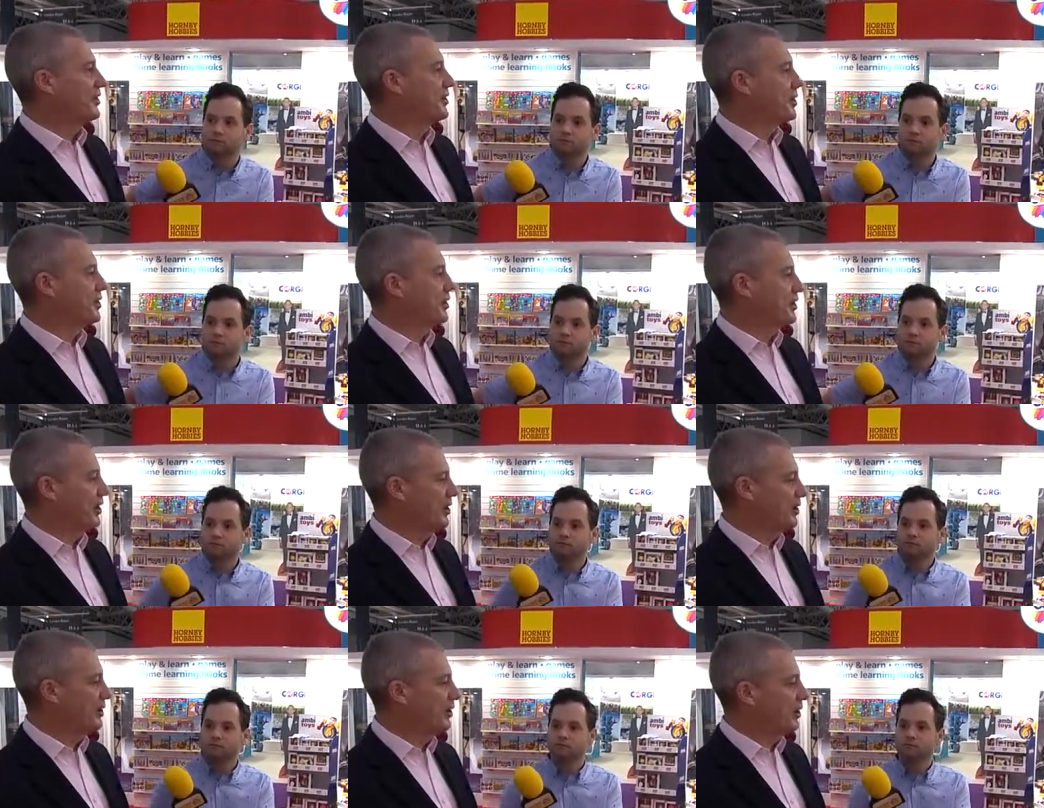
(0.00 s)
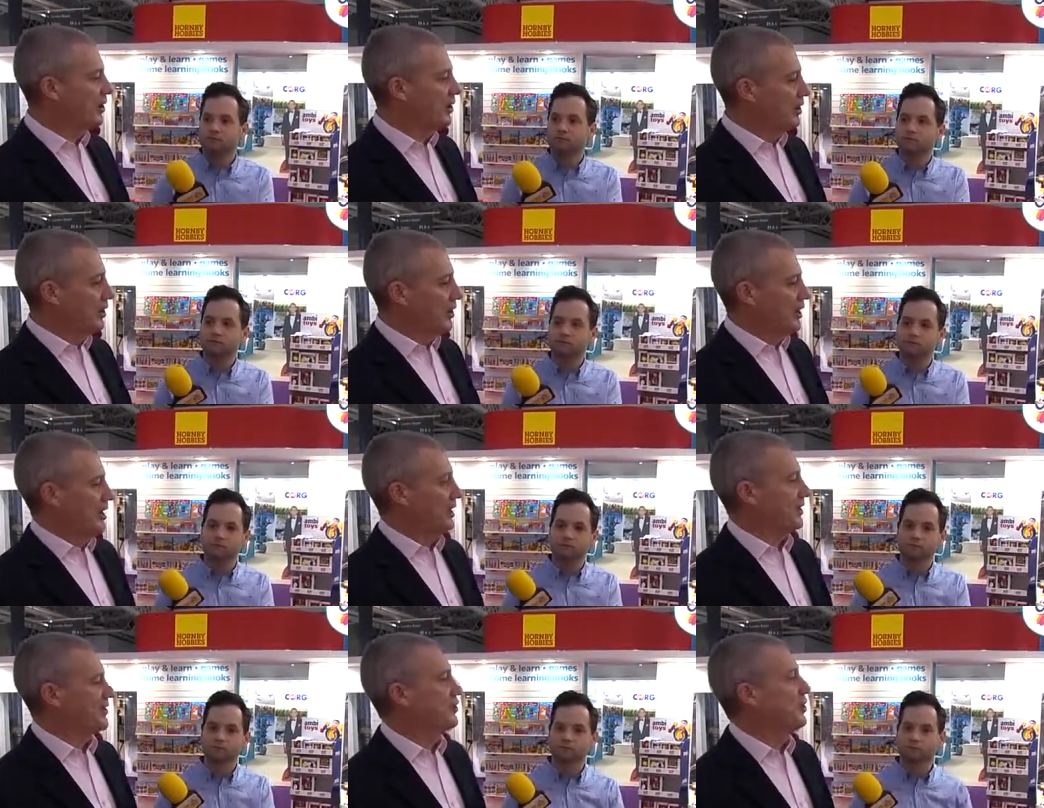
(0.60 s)
Speaker 1: They don't know
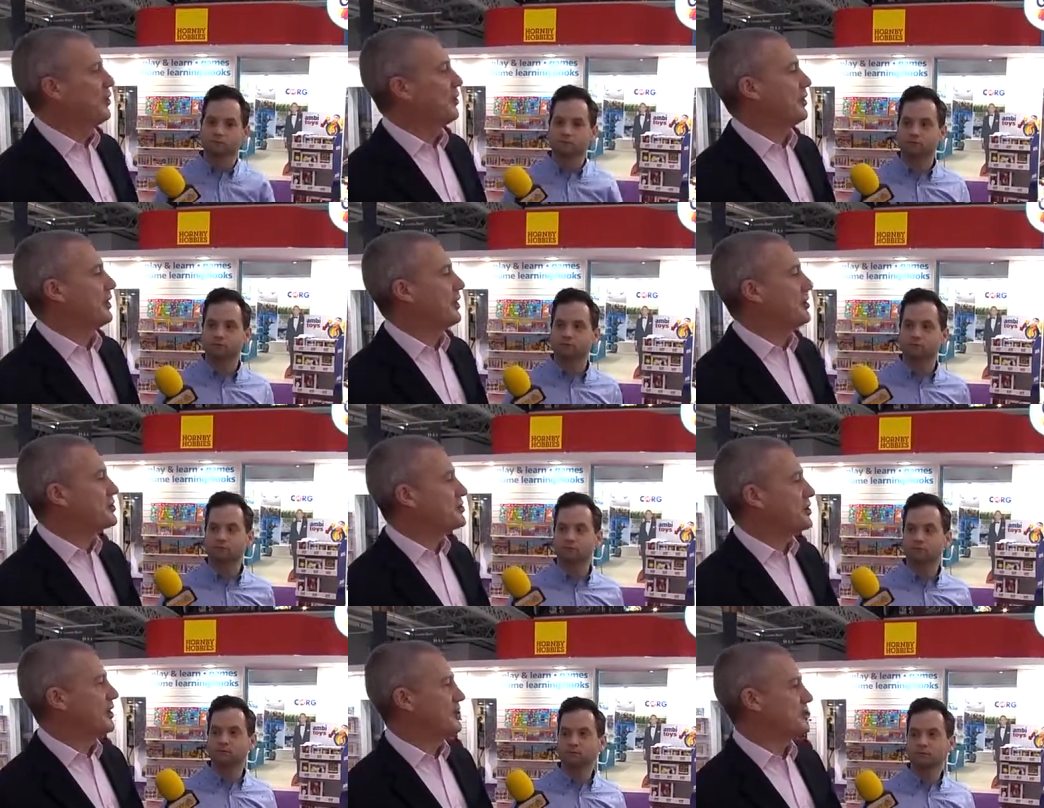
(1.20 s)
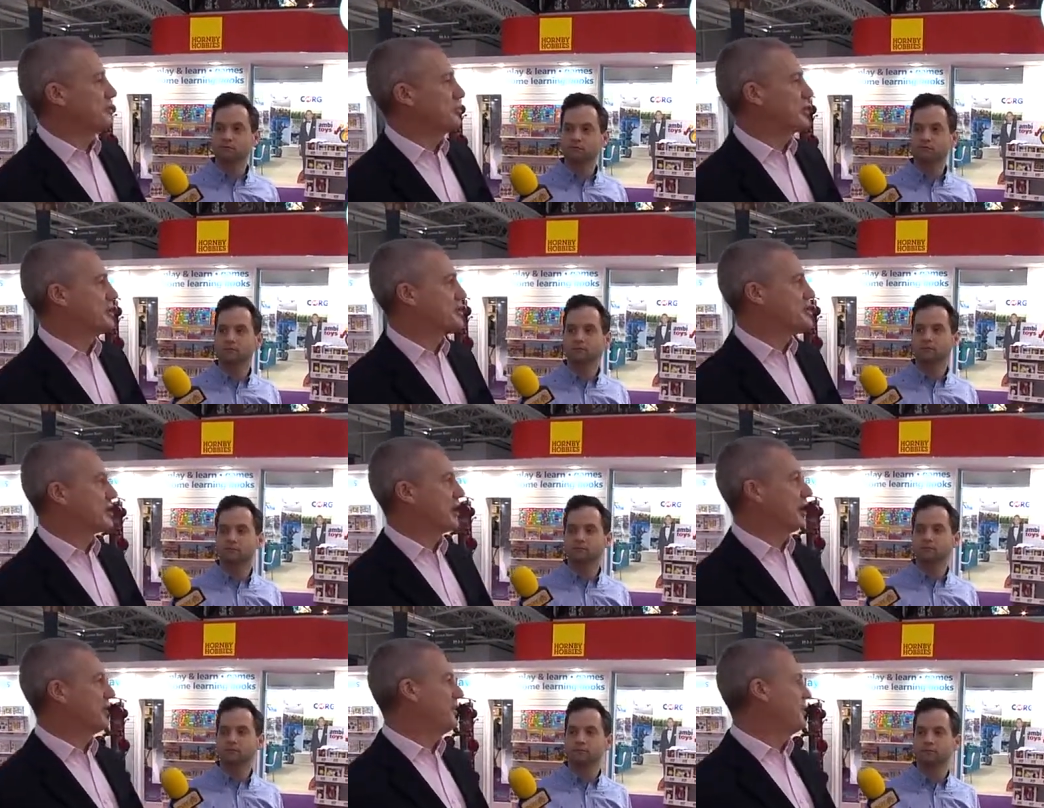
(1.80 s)
it's not interacting with a
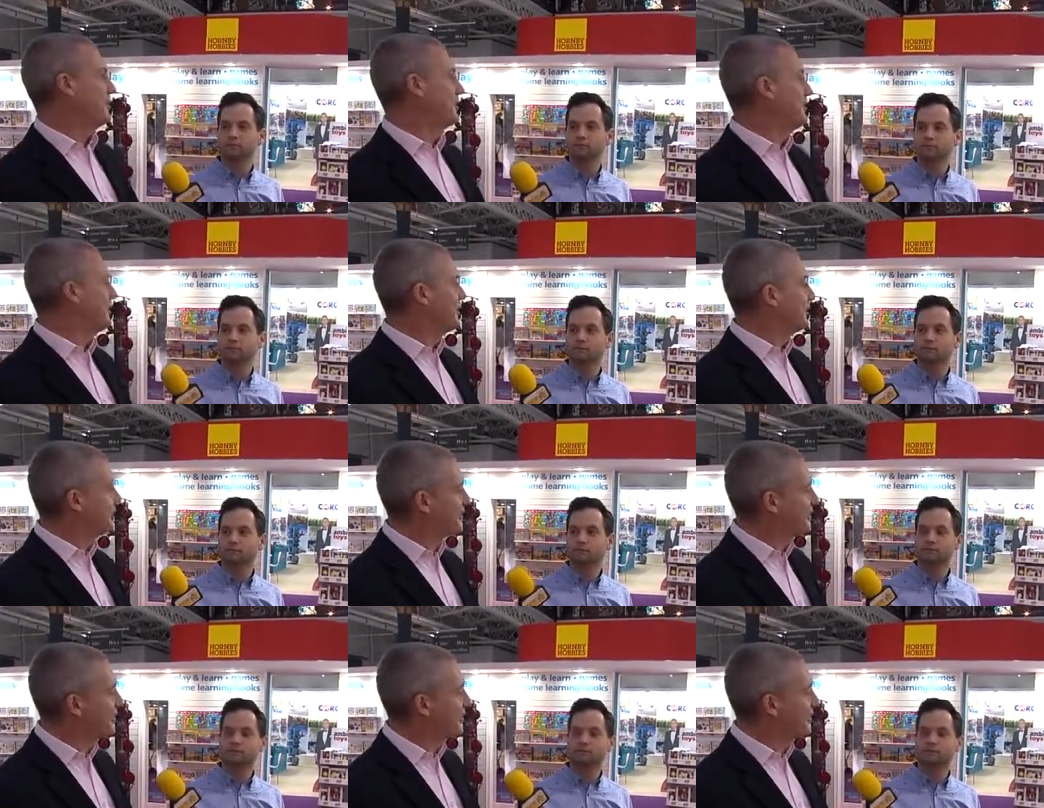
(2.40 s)
child isn't